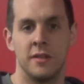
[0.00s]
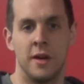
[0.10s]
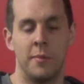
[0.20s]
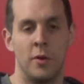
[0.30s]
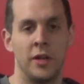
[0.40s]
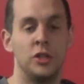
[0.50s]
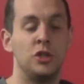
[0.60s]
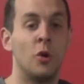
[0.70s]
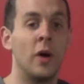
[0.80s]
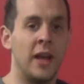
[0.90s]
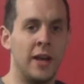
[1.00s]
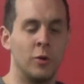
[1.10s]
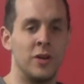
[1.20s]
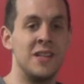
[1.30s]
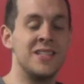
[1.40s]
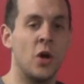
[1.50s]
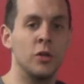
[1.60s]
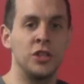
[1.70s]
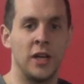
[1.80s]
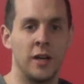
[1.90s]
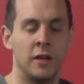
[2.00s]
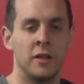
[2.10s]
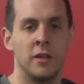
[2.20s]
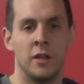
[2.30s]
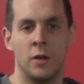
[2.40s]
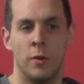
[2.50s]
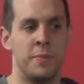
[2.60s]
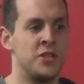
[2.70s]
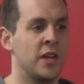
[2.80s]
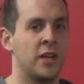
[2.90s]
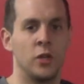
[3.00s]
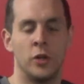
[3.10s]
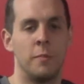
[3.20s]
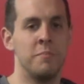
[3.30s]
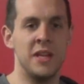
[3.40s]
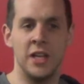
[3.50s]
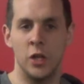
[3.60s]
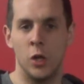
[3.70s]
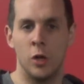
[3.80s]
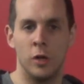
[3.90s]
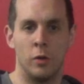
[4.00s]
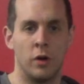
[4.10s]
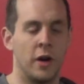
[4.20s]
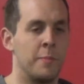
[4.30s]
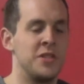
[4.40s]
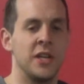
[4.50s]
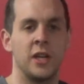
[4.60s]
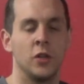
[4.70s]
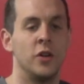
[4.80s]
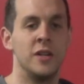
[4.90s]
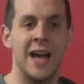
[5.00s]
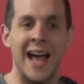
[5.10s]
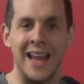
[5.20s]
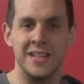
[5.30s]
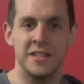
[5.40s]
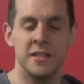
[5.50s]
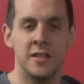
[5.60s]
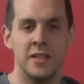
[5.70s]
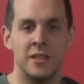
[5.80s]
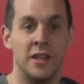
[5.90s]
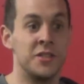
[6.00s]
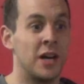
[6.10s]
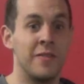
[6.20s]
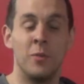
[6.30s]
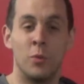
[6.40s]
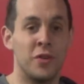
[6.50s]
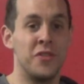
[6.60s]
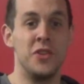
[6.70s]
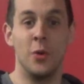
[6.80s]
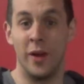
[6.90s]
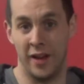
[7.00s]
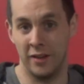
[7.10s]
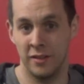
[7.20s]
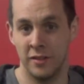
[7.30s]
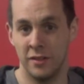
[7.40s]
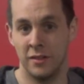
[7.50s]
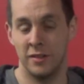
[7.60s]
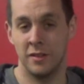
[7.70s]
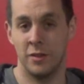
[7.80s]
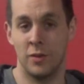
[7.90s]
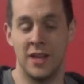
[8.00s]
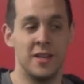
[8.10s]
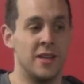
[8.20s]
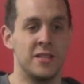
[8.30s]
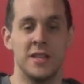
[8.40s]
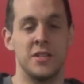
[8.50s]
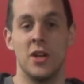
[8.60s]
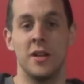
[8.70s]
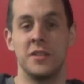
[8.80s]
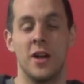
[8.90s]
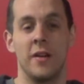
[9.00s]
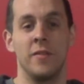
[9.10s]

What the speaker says: about enjoying or indulging, a particular meal or on a particular night, then it's not even worth doing. It's not